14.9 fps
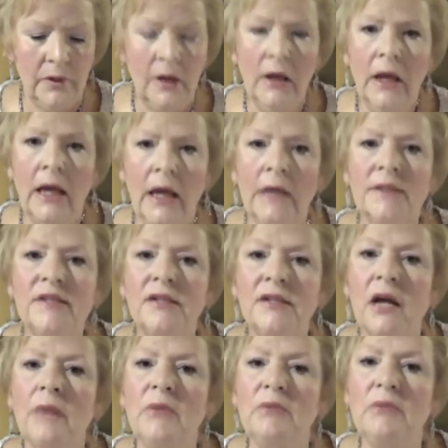And
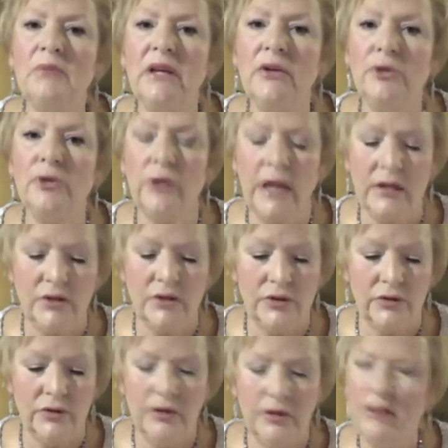Simon Peter
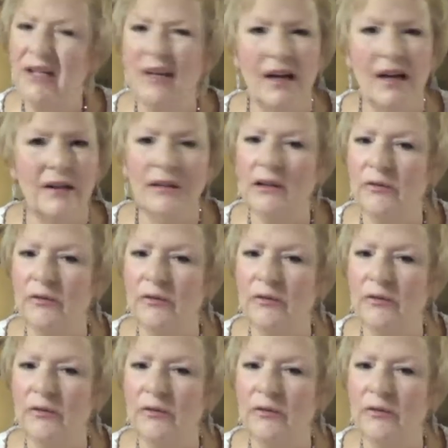answered, You gotta love